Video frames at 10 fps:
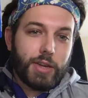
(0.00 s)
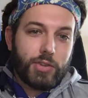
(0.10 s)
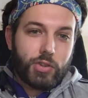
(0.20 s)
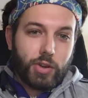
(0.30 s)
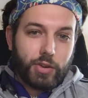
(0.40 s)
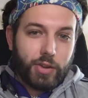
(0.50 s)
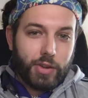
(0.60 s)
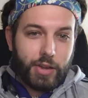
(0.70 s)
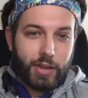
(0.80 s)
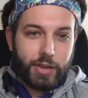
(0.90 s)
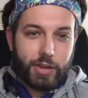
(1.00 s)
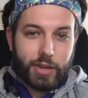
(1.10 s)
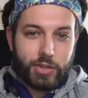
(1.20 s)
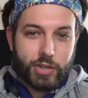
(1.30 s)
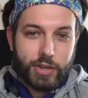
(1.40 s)
chocolate in the
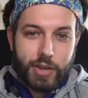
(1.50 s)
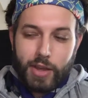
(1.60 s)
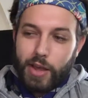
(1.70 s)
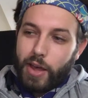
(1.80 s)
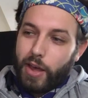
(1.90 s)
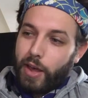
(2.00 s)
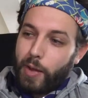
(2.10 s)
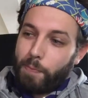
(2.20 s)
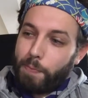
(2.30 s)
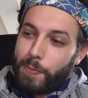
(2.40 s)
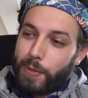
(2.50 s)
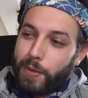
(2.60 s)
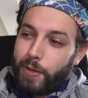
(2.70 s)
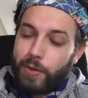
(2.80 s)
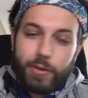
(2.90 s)
kitchen,
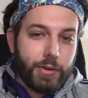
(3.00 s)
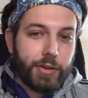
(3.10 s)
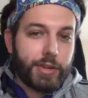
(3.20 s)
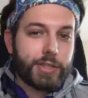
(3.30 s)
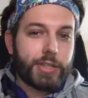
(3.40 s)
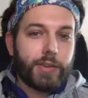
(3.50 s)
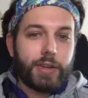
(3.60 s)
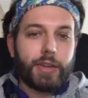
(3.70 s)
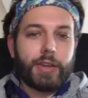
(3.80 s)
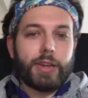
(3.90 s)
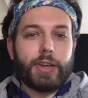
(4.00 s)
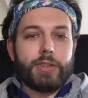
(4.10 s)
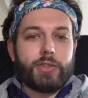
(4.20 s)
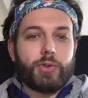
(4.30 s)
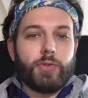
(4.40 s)
you're not necessarily going to
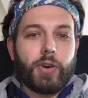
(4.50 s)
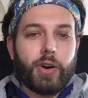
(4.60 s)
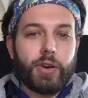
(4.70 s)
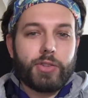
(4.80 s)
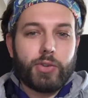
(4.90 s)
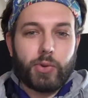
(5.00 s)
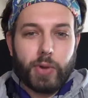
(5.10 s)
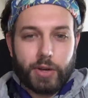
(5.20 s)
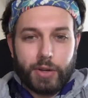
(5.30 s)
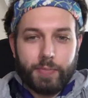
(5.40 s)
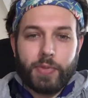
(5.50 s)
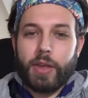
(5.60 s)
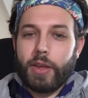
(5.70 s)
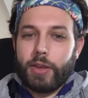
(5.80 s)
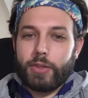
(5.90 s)
get too far too quickly.
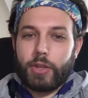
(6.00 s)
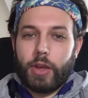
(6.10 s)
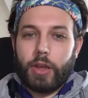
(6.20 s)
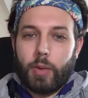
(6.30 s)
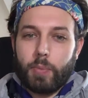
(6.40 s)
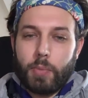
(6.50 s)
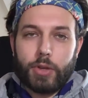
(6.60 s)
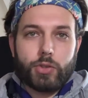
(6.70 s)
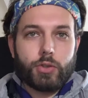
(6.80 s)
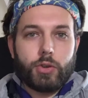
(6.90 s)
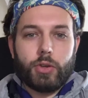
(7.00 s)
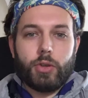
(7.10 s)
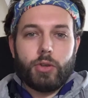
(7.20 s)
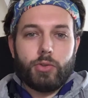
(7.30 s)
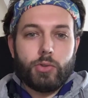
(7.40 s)
So make sure
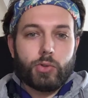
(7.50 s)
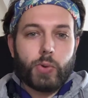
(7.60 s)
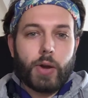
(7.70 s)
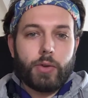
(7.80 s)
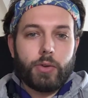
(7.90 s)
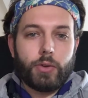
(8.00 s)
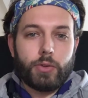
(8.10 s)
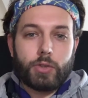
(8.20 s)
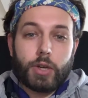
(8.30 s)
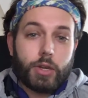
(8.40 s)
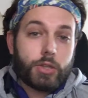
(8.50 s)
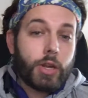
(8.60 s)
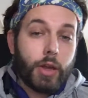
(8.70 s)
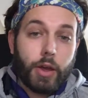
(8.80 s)
you do sort out your diet.